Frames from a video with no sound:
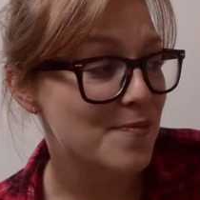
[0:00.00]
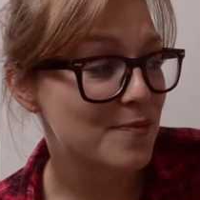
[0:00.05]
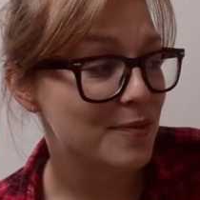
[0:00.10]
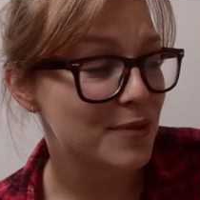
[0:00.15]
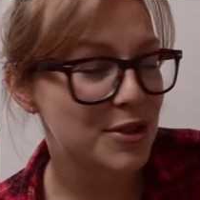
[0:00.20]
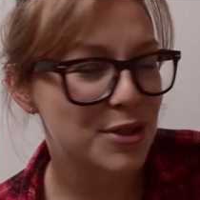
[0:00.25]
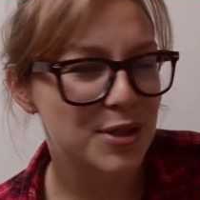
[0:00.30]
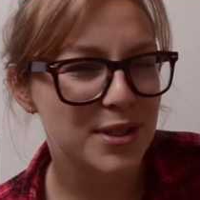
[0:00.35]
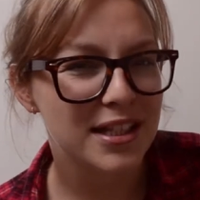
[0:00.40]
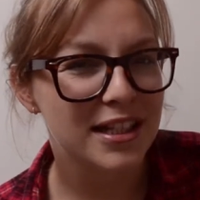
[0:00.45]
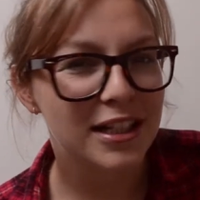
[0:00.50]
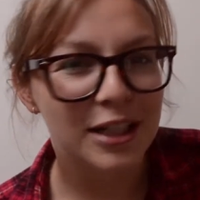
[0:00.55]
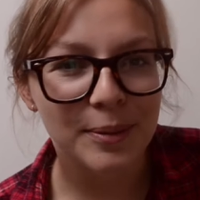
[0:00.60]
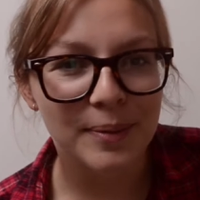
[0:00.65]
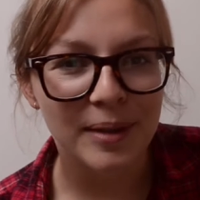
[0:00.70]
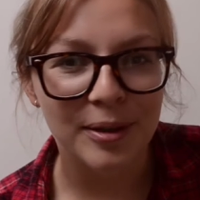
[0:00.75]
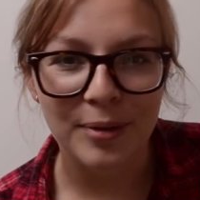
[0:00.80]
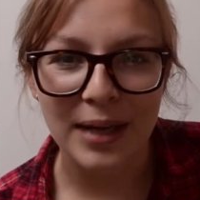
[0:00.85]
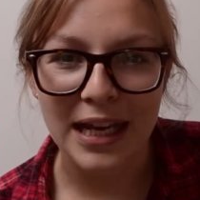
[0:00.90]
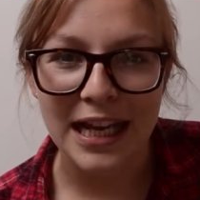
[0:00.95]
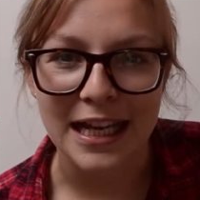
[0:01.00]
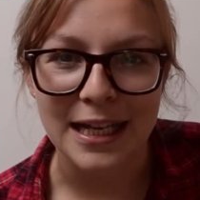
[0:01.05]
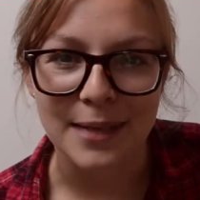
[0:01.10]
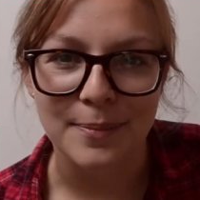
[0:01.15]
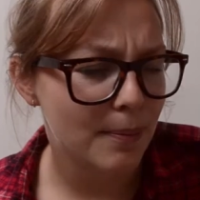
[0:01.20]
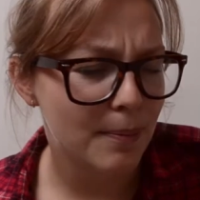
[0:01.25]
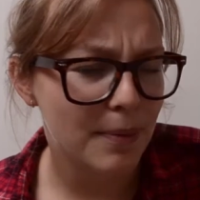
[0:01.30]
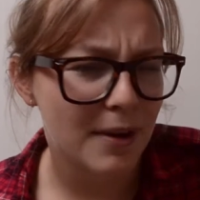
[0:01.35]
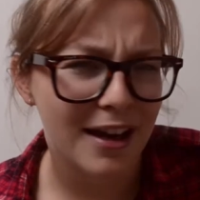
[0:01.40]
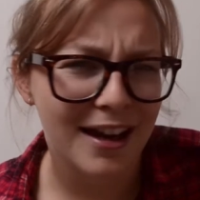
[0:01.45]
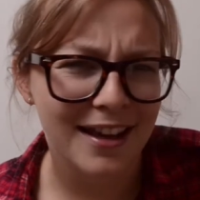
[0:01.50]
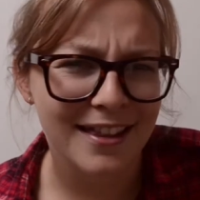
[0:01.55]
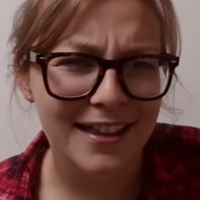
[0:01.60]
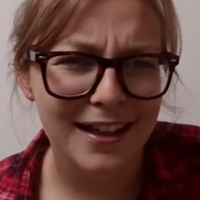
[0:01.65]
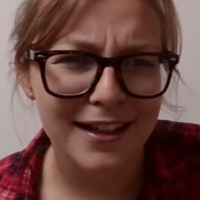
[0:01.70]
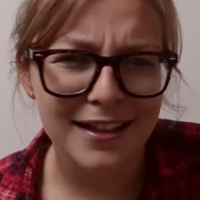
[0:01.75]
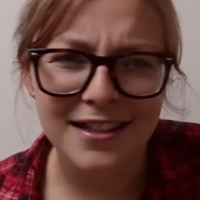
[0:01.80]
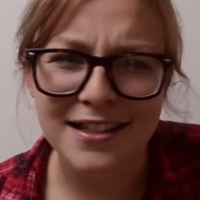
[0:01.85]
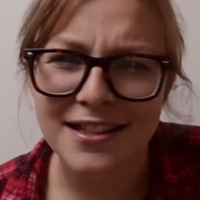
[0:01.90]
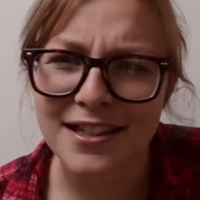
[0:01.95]
which is a little bit weird, but I
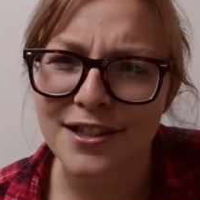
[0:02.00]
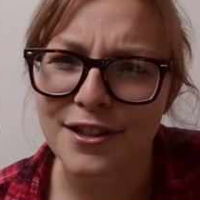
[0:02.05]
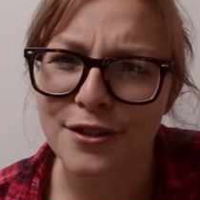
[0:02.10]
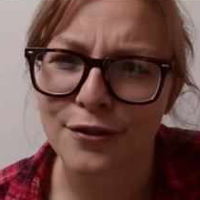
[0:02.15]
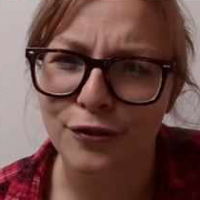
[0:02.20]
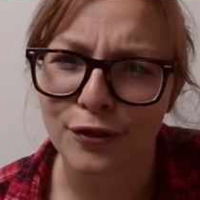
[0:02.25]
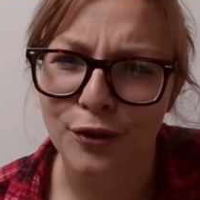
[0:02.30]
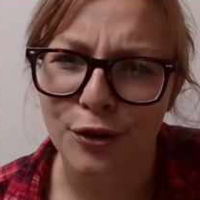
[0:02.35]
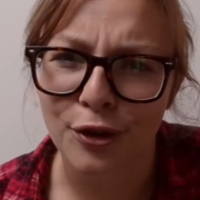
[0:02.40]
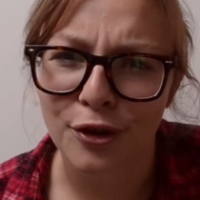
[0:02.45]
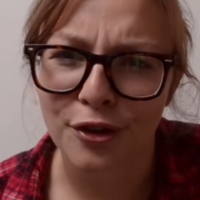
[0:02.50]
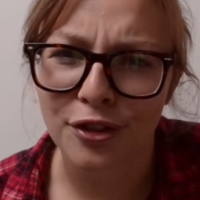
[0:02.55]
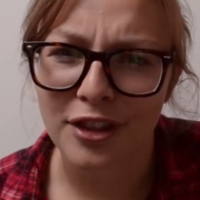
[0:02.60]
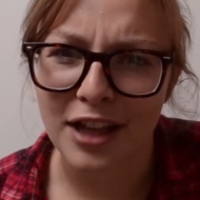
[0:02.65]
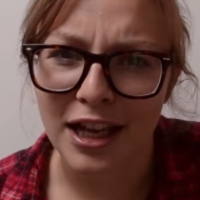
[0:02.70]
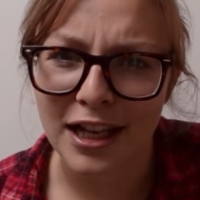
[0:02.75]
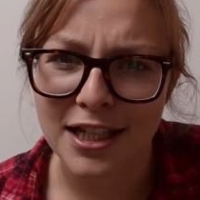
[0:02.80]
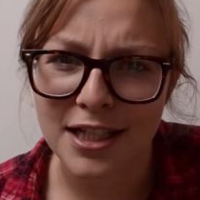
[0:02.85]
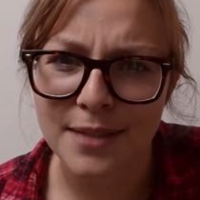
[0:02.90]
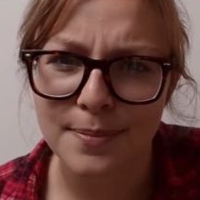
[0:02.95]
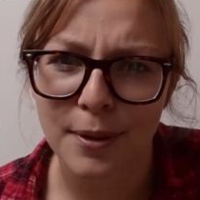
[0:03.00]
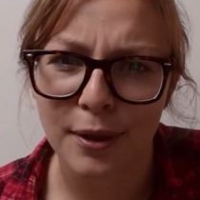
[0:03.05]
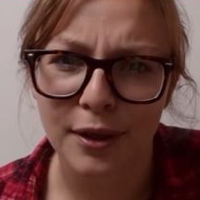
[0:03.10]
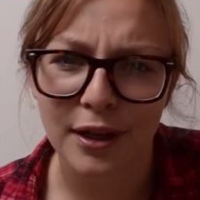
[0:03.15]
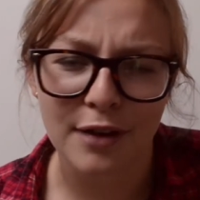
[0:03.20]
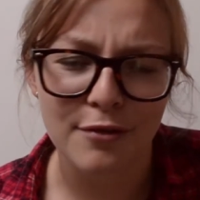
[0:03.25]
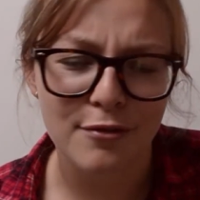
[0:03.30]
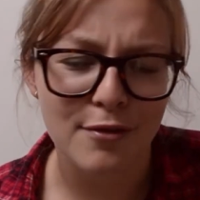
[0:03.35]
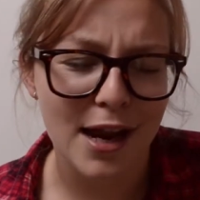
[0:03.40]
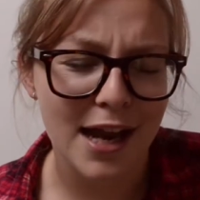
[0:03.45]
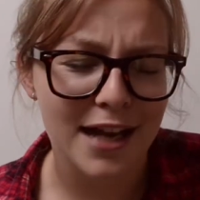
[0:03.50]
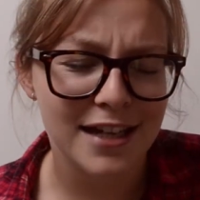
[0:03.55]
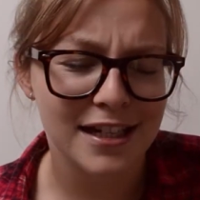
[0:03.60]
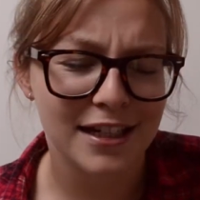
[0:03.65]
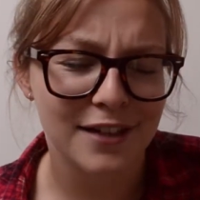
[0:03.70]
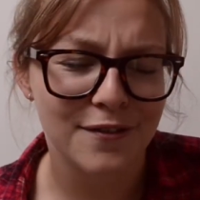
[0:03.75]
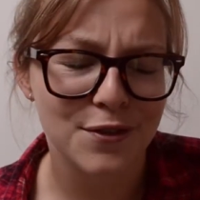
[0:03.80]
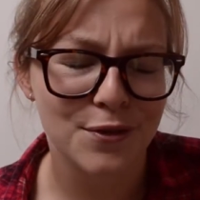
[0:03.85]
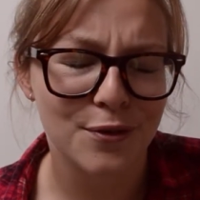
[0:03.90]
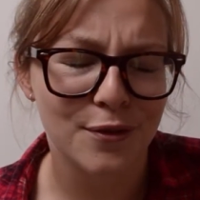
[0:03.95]
think this is the fourth Ellis book I've read
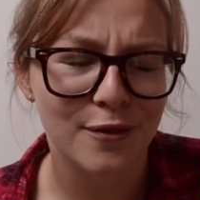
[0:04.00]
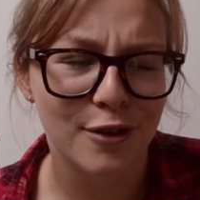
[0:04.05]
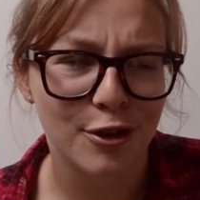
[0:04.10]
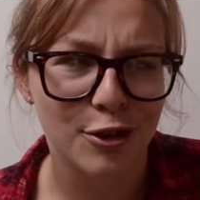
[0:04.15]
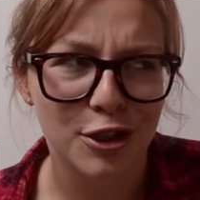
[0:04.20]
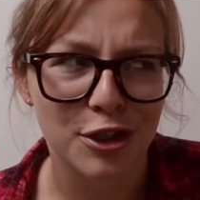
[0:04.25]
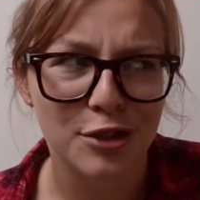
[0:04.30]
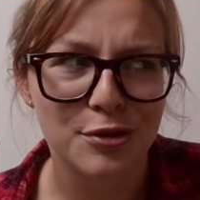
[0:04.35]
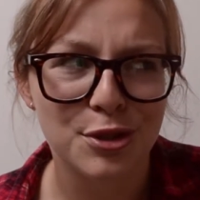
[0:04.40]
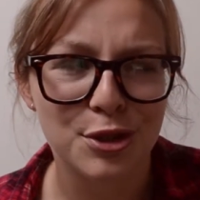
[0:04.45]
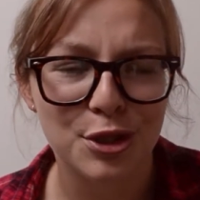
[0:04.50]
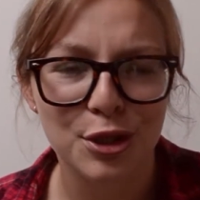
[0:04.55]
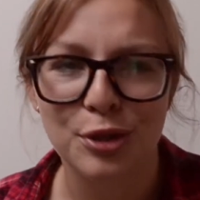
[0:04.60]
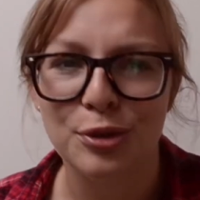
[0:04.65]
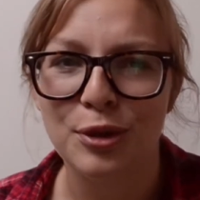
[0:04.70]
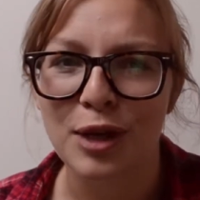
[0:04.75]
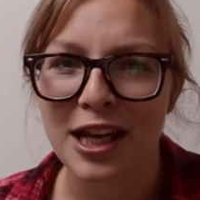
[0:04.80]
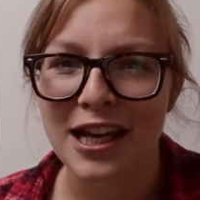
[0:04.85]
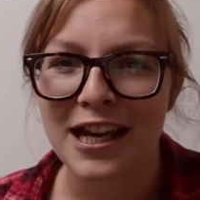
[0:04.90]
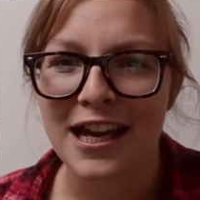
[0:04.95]
and I've sort of gotten used to